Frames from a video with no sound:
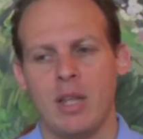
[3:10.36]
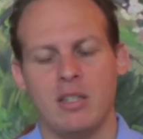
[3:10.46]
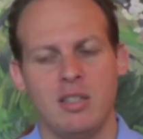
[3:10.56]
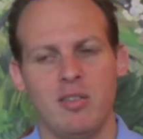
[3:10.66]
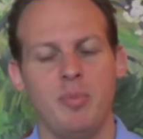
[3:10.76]

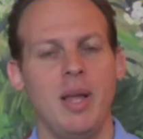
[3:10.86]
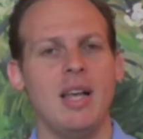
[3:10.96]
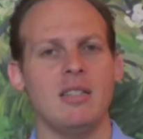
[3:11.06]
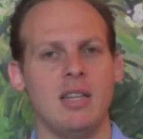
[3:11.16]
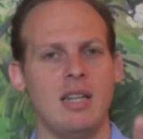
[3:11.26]
Steve
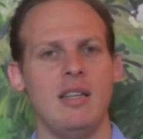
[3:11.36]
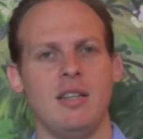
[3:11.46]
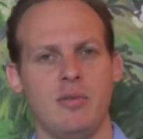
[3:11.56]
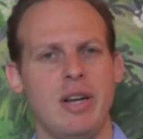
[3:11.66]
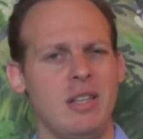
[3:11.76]
Blank's
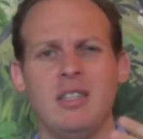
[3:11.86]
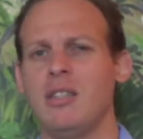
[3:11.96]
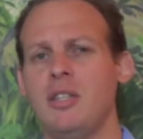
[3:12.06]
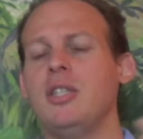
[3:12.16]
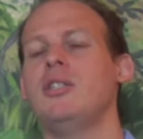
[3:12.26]
ideas, right? These
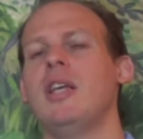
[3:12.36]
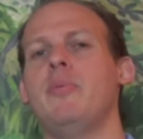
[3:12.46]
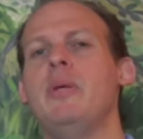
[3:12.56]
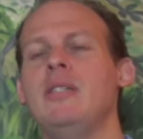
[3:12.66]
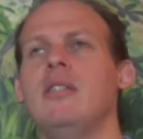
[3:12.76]
are
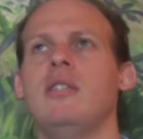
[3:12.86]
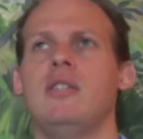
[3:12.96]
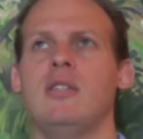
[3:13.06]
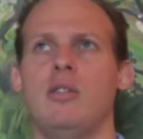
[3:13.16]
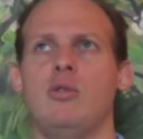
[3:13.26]
like
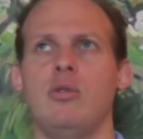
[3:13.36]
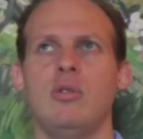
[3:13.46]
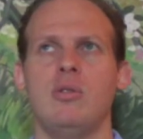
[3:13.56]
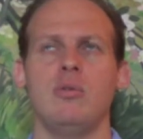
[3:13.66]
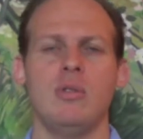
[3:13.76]
business.
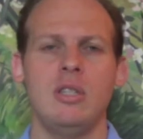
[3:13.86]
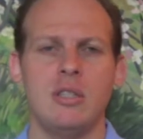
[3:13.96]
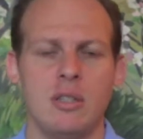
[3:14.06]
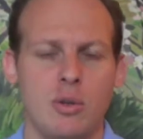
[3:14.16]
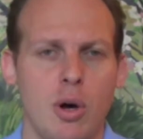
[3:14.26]

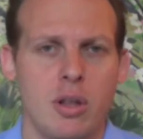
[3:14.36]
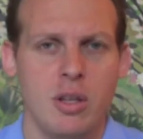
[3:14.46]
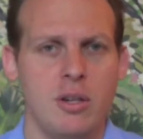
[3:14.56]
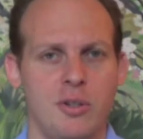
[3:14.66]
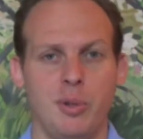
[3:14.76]
These are the
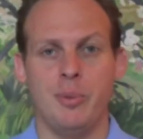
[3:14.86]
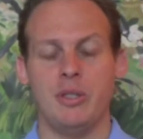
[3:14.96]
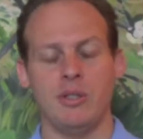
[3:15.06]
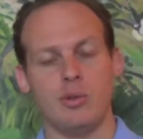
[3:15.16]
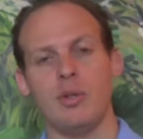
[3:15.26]
thought leaders of
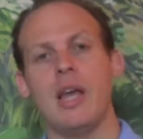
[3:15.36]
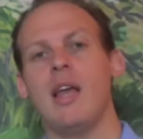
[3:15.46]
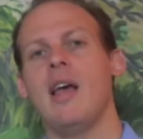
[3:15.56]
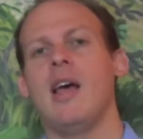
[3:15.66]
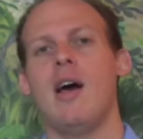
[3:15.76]
business
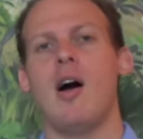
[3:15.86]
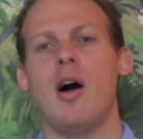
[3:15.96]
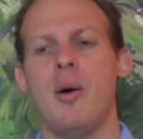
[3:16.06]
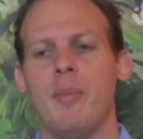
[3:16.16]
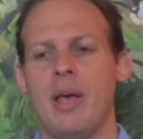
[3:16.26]
today.
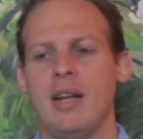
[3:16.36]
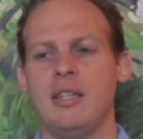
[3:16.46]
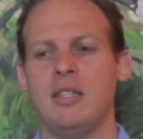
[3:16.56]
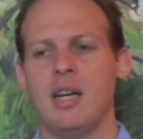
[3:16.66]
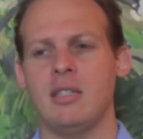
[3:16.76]
And
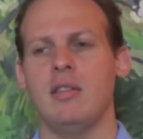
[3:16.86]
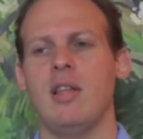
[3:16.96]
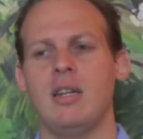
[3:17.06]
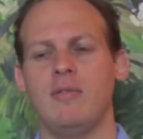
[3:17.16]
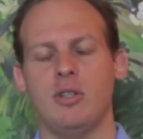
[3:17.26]
I discuss a
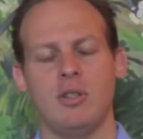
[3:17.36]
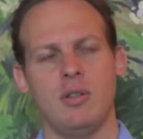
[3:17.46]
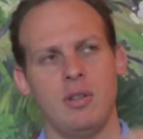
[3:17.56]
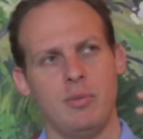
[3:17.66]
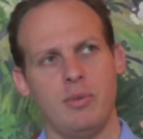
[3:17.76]
lot of
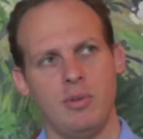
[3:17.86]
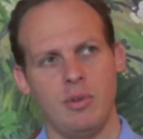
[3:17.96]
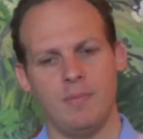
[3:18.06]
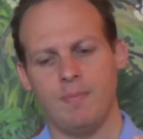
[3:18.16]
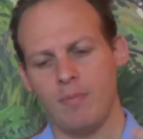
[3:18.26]
the
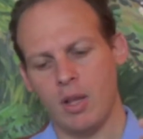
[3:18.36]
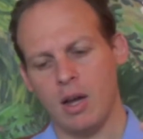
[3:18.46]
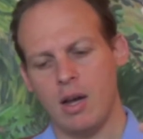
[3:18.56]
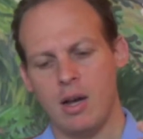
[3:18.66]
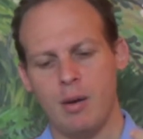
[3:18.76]

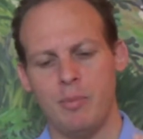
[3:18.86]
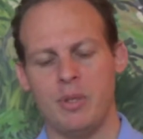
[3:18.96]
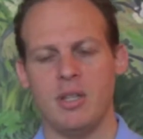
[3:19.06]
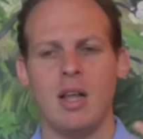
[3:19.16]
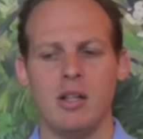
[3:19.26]

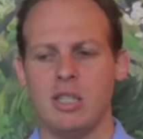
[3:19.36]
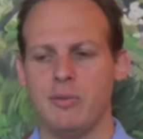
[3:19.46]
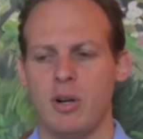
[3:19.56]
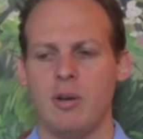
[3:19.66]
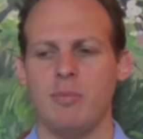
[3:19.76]

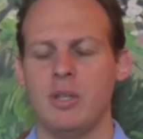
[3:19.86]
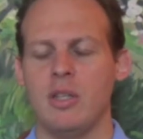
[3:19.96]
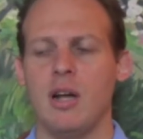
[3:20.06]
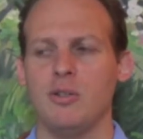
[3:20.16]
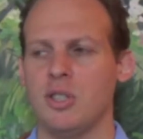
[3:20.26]

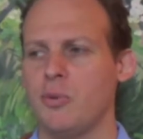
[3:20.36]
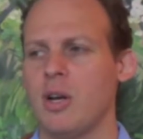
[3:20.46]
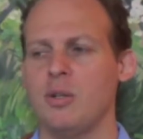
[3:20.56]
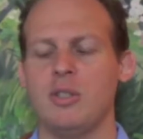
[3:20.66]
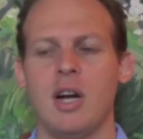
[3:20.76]
methodologies for
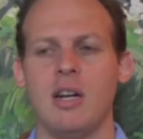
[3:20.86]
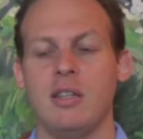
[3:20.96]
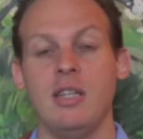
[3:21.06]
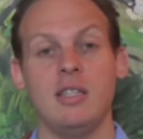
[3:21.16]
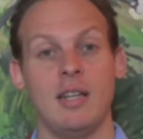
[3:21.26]
how to
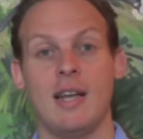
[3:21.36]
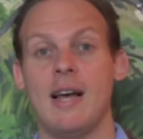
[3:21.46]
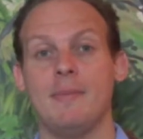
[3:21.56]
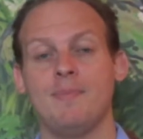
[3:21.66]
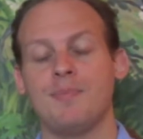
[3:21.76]
start, things like
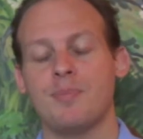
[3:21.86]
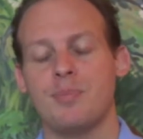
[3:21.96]
that.